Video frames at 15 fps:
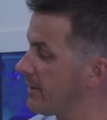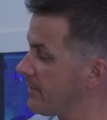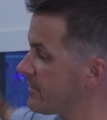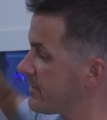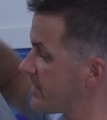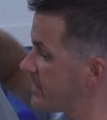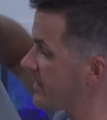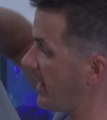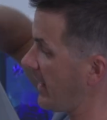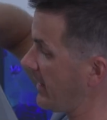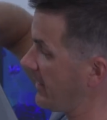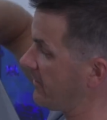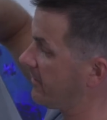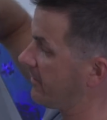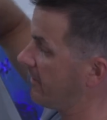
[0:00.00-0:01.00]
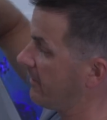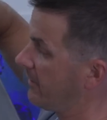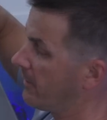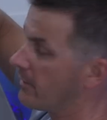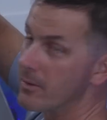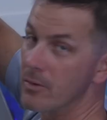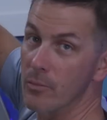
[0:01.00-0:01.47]
Here's a change.
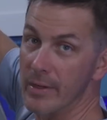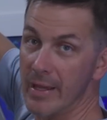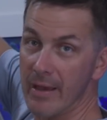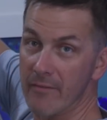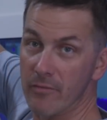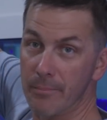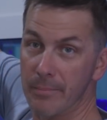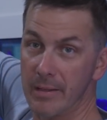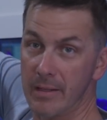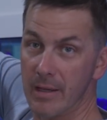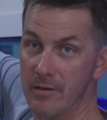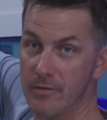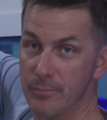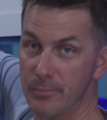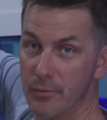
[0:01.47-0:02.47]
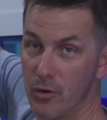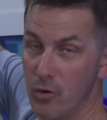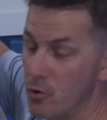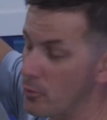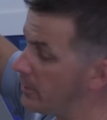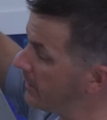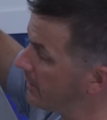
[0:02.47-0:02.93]
We have a pH
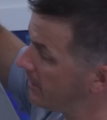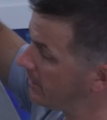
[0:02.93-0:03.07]
probe